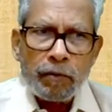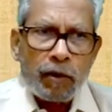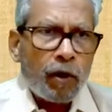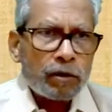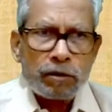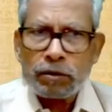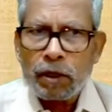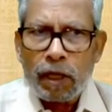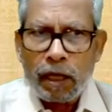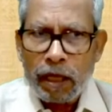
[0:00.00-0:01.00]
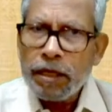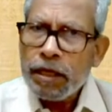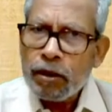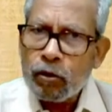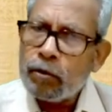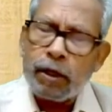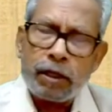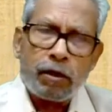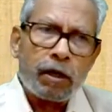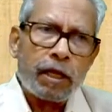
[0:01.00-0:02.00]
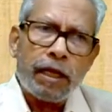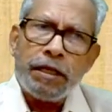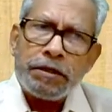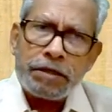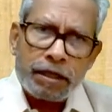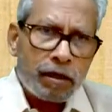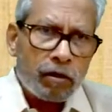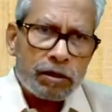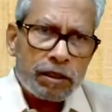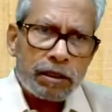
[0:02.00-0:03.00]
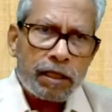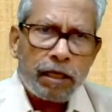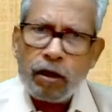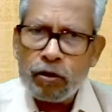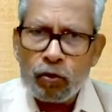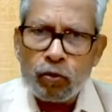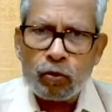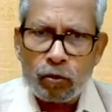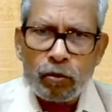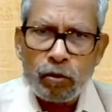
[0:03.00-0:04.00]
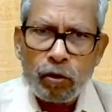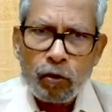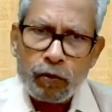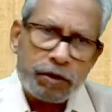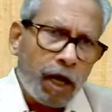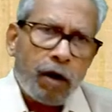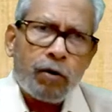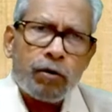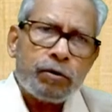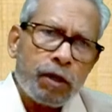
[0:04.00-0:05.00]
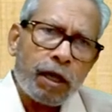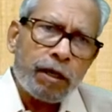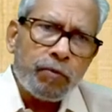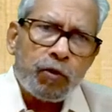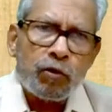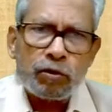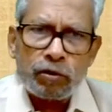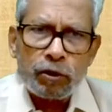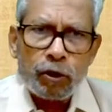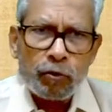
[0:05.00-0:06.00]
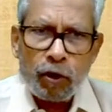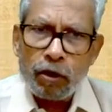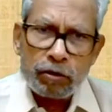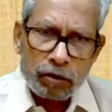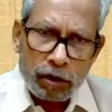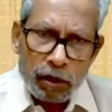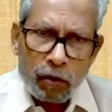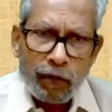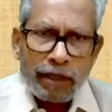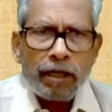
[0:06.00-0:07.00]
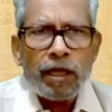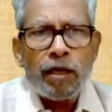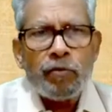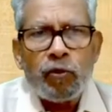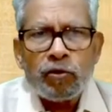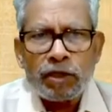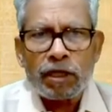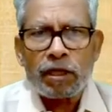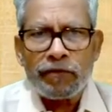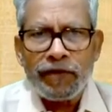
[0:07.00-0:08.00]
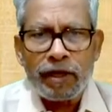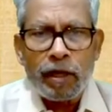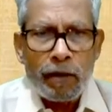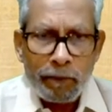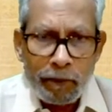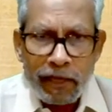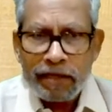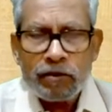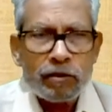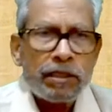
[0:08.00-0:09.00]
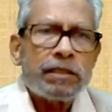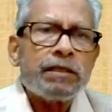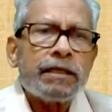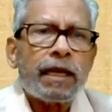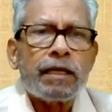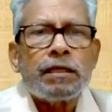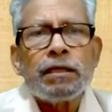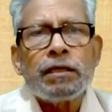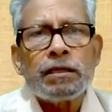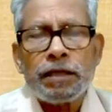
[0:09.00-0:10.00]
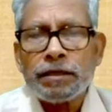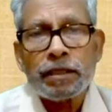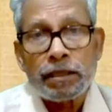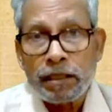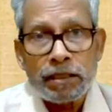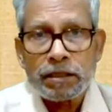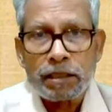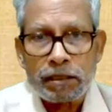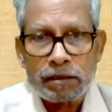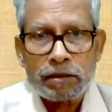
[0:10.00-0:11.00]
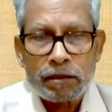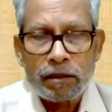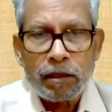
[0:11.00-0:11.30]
Because any robot or any technology cannot do without the inputs. Because what are the inputs are given, based on these you can take the decisions.